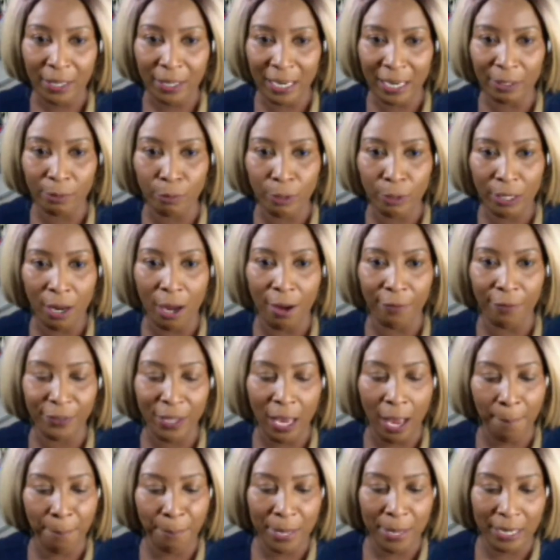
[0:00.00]
Get rid of
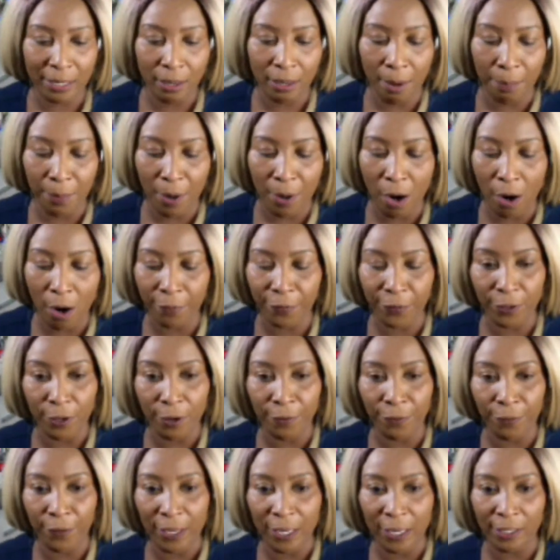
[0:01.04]
that makeup off
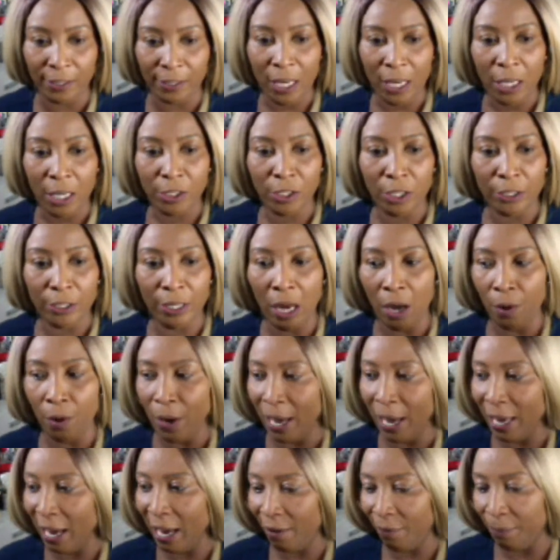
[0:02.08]
your face. So now
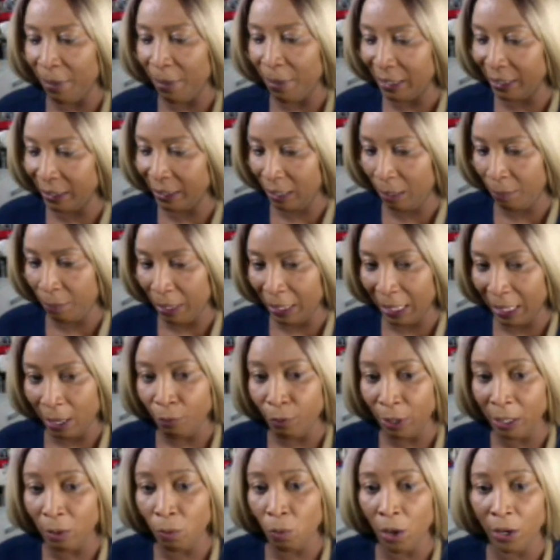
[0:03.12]
I have my steam, and I
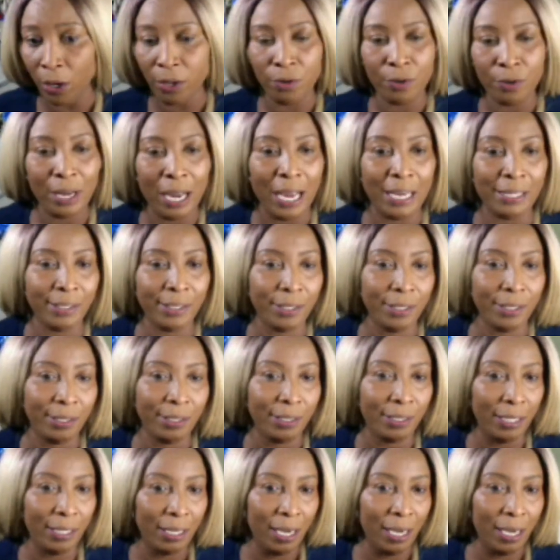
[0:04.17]
really want you guys to
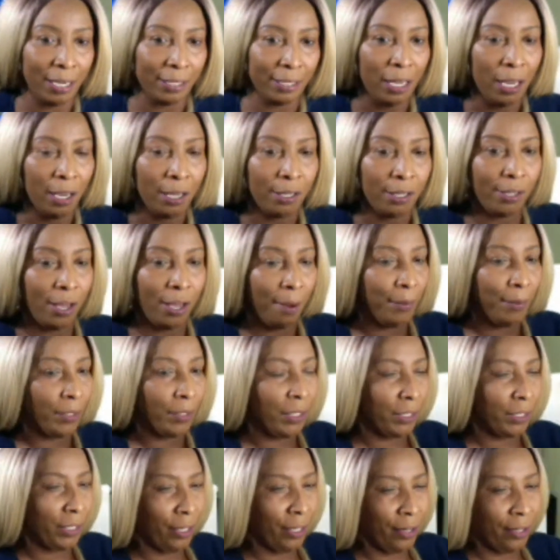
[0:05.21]
see it. So I'm
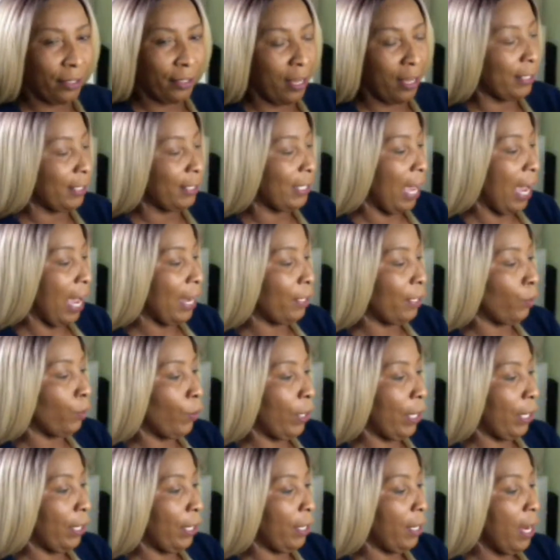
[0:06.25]
going to turn a
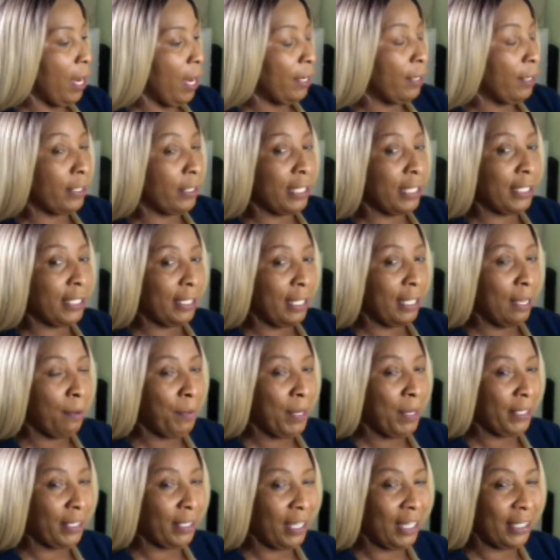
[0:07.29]
sideways. Now the steam
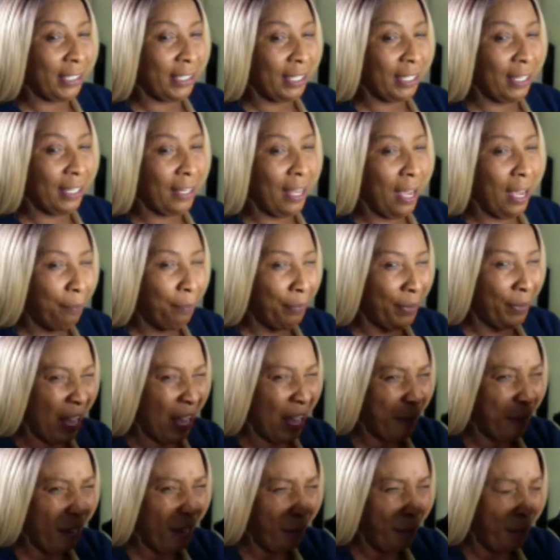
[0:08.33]
is hitting. I'm
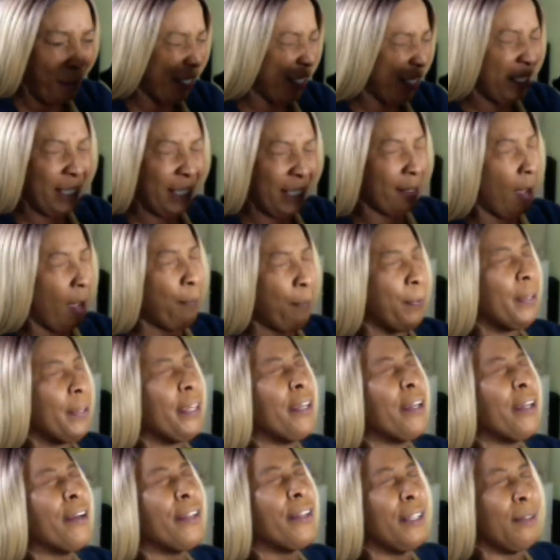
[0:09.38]
not putting it up
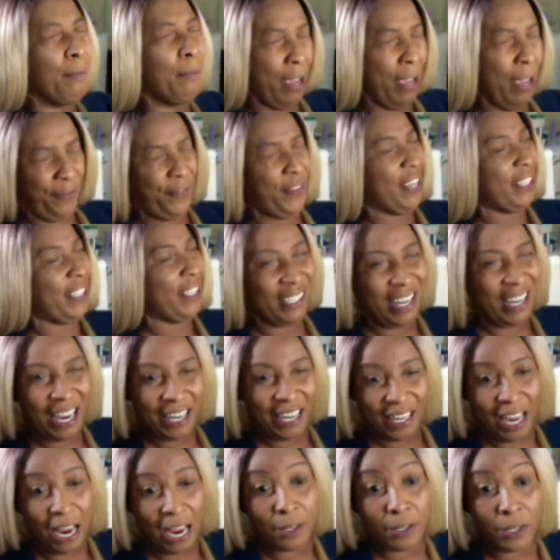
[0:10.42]
here in my face
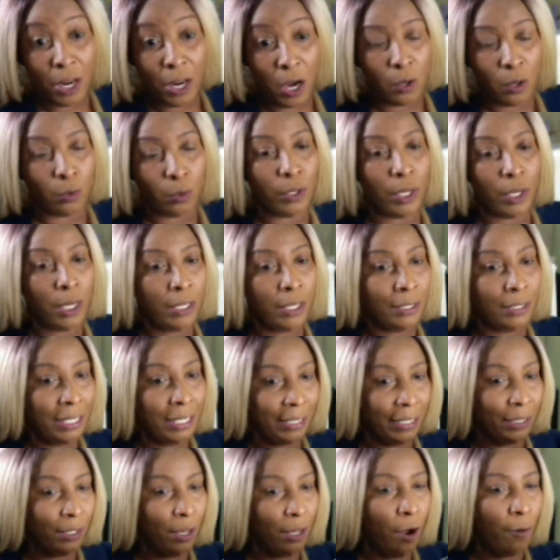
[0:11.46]
like that. No.
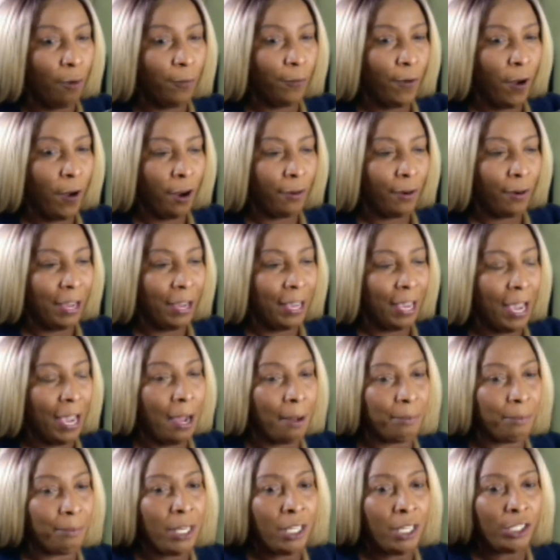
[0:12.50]
This is how far I
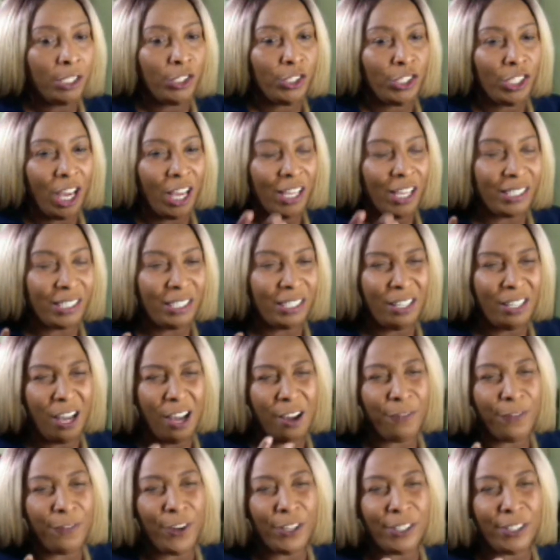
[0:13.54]
am, just
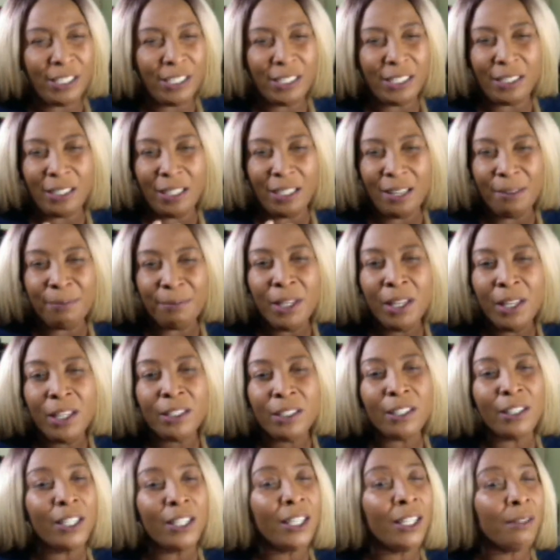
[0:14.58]
enough for the steam
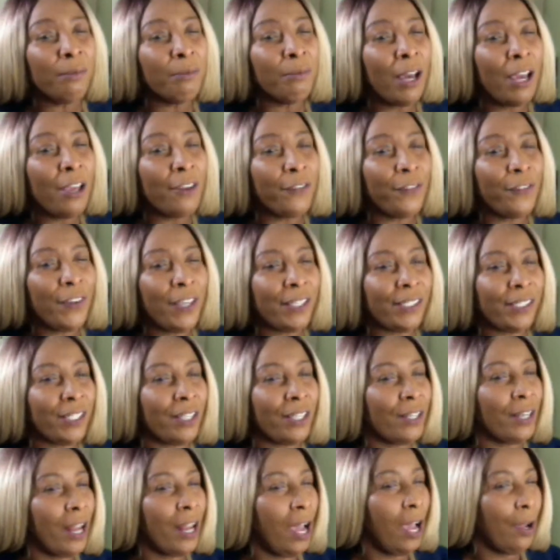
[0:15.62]
to hit my face. So
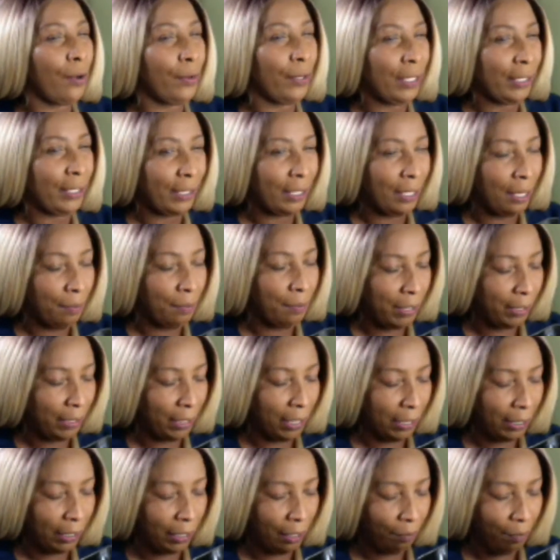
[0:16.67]
now the steam is
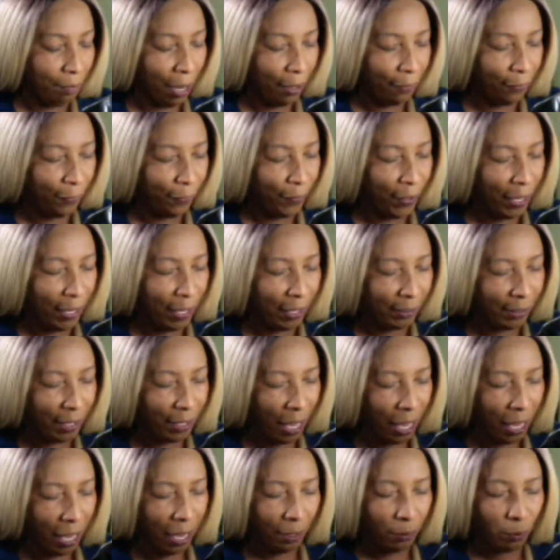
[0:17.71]
hitting my face.
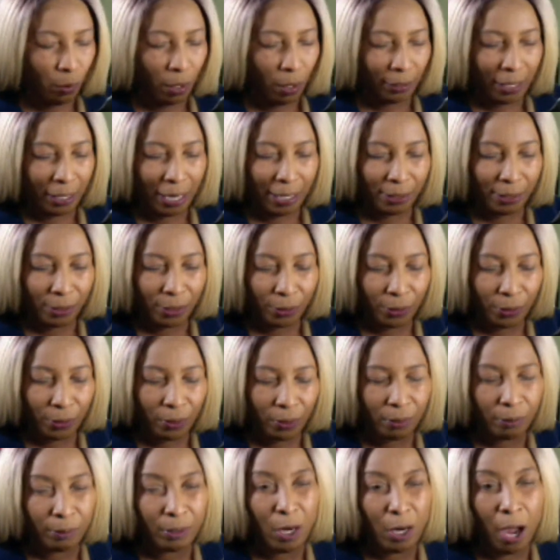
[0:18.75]
And what I
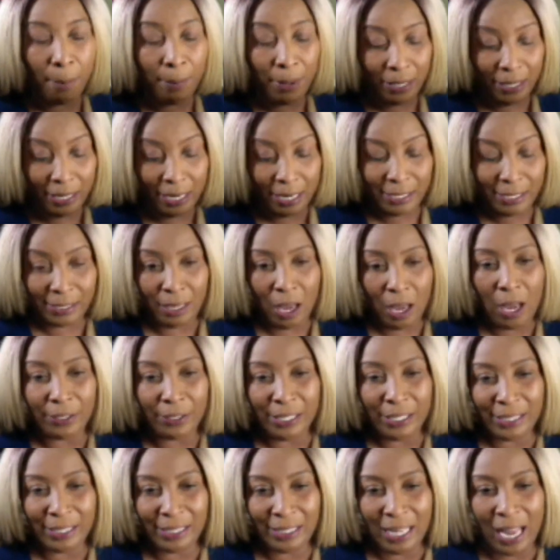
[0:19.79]
do normally is on
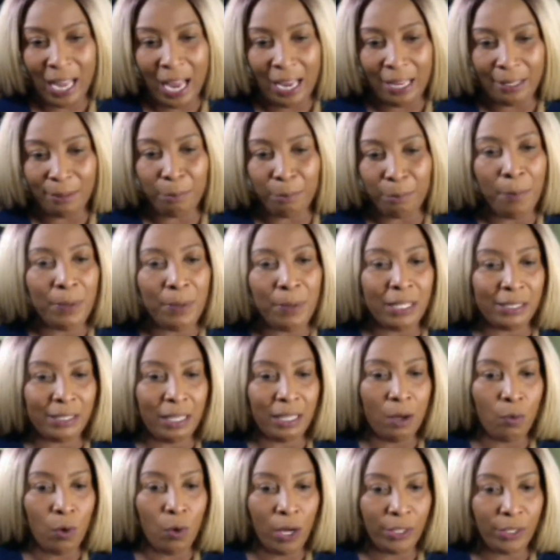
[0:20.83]
a stand, but because
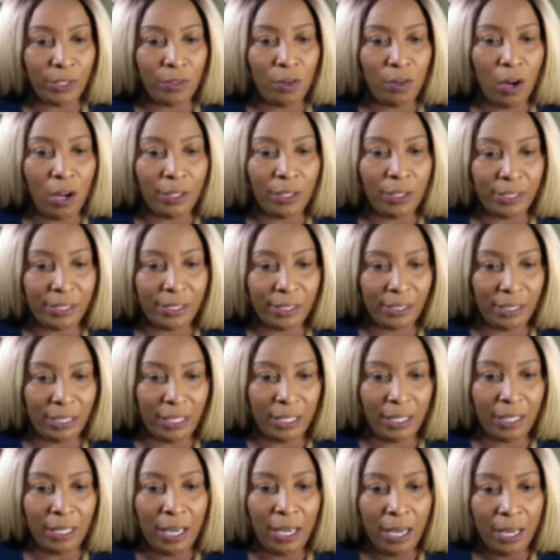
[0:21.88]
I want you all to
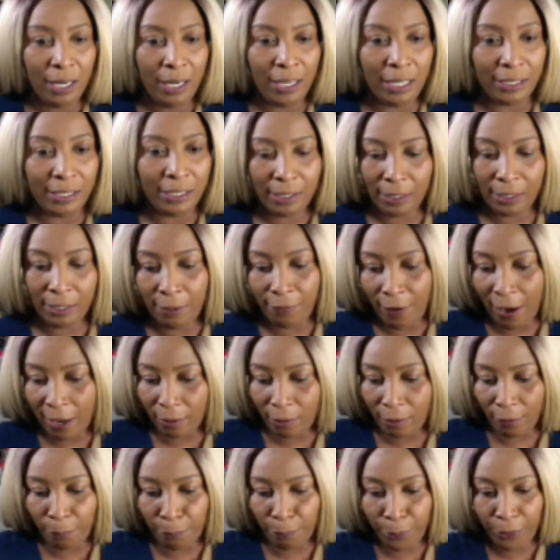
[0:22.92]
see, let's see if I
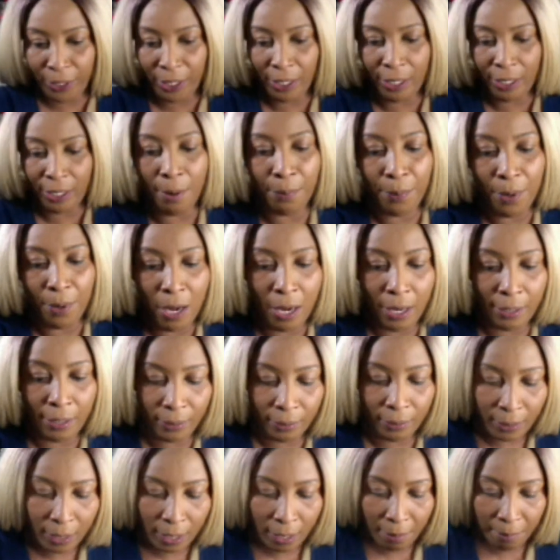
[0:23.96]
could put it up
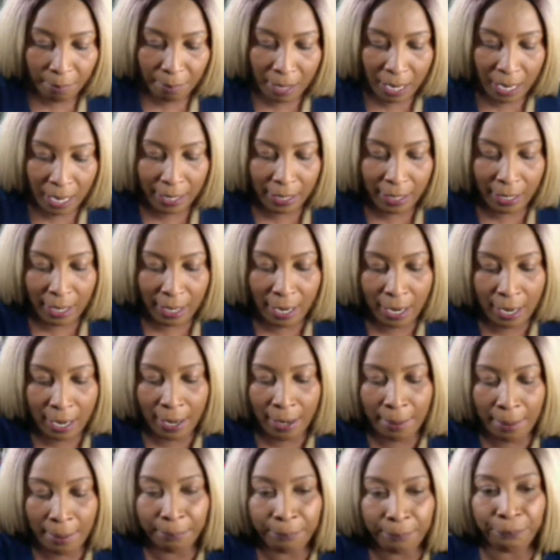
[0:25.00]
on my,
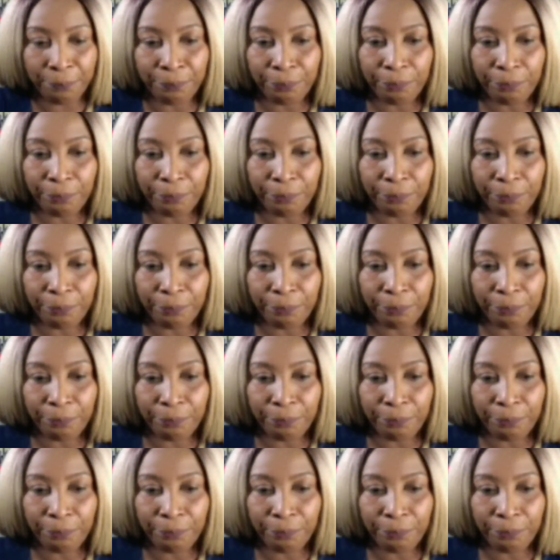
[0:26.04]
all